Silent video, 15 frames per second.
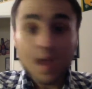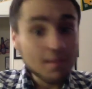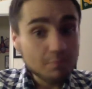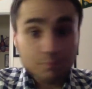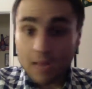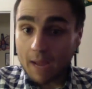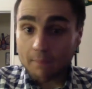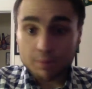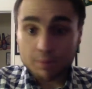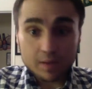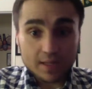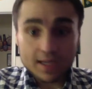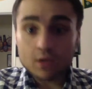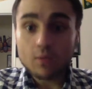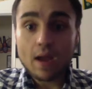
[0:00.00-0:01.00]
Got
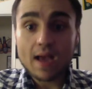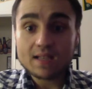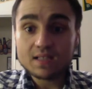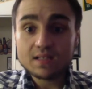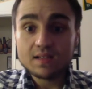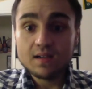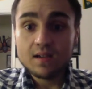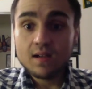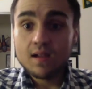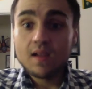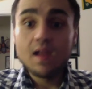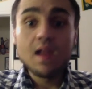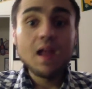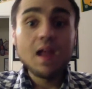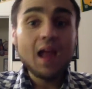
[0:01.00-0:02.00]
plenty of rest.
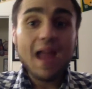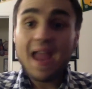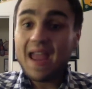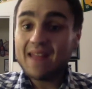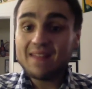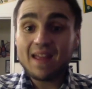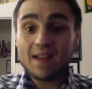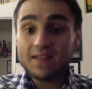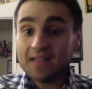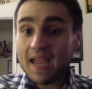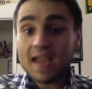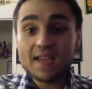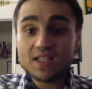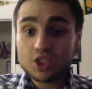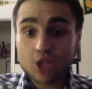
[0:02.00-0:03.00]
And then
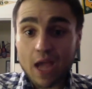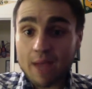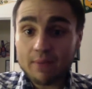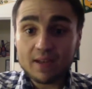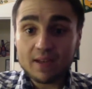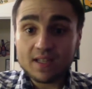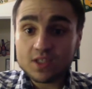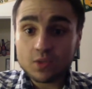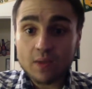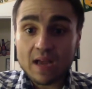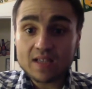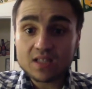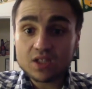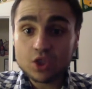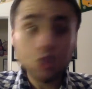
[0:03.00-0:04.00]
days Chapman needs a
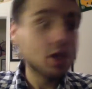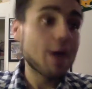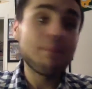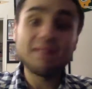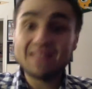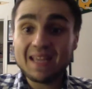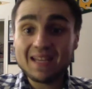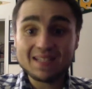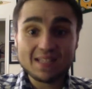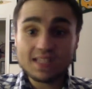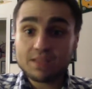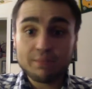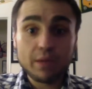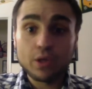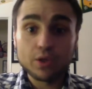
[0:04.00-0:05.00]
rest, you got
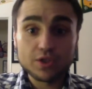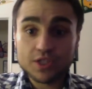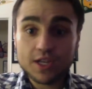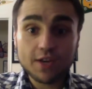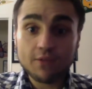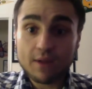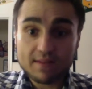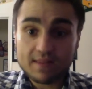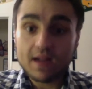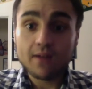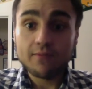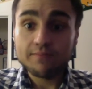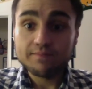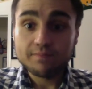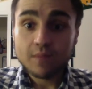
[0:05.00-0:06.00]
Betances and Miller sitting right
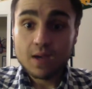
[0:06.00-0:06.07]
there.